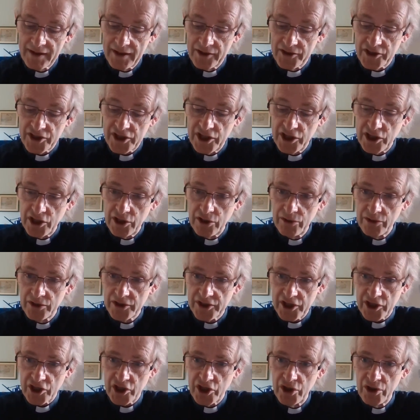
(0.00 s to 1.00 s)
Continue
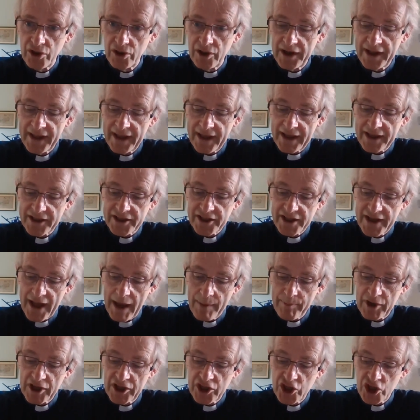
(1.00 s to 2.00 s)
securely
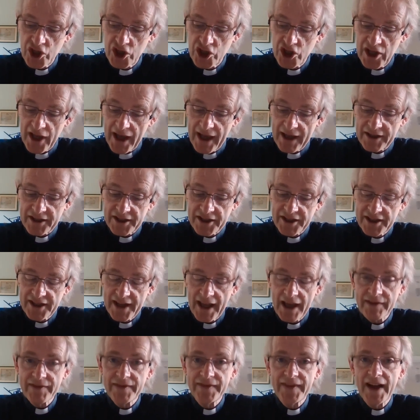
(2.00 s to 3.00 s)
established and
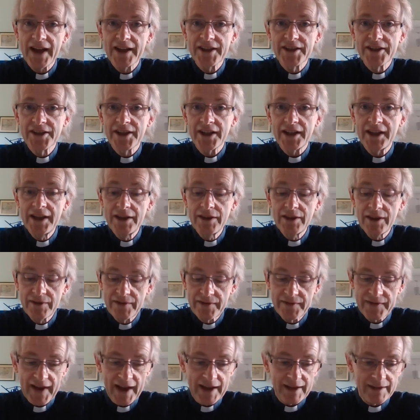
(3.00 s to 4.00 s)
steadfast in the
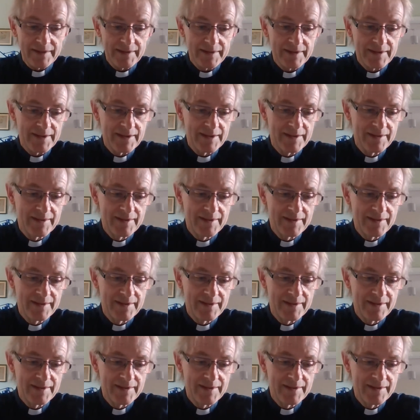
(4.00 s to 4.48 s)
faith,